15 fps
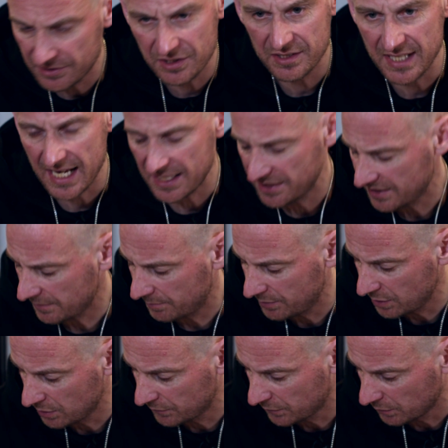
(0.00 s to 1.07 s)
just adds the
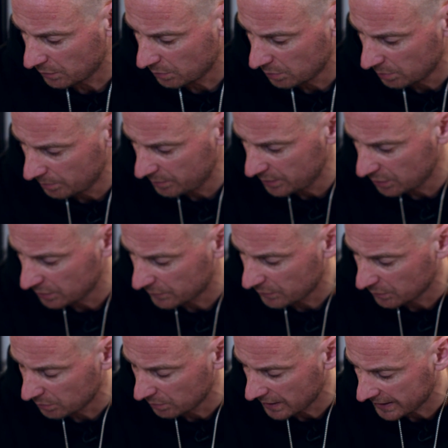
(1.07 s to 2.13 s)
beautiful
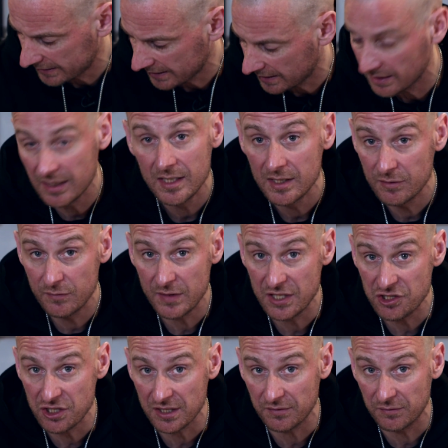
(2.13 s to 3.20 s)
like
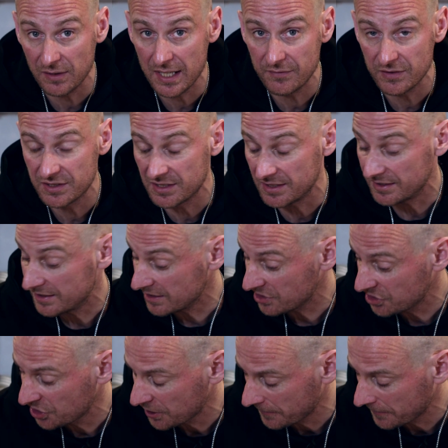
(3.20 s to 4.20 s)
finishing flavor to the dish.